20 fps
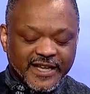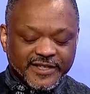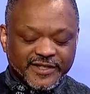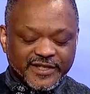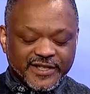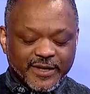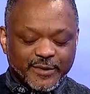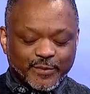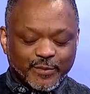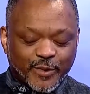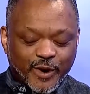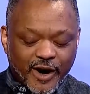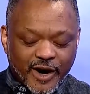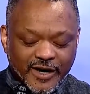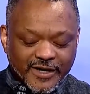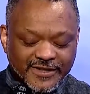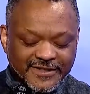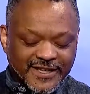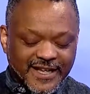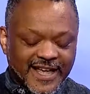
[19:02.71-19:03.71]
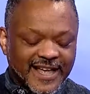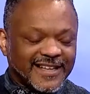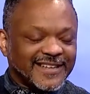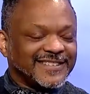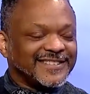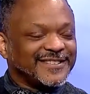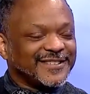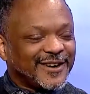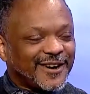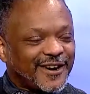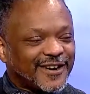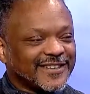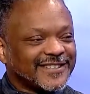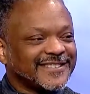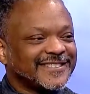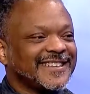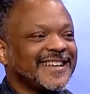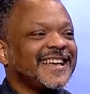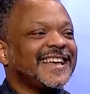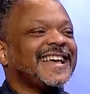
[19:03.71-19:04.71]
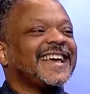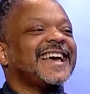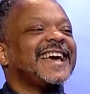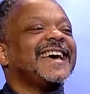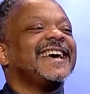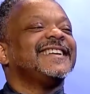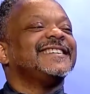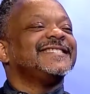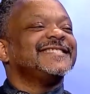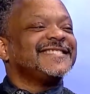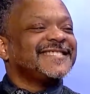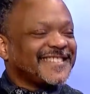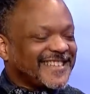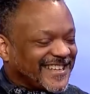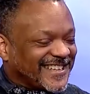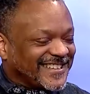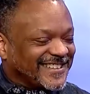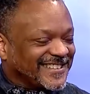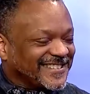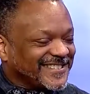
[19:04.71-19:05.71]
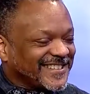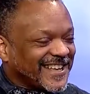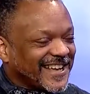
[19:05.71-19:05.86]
and she walks and talks and sings.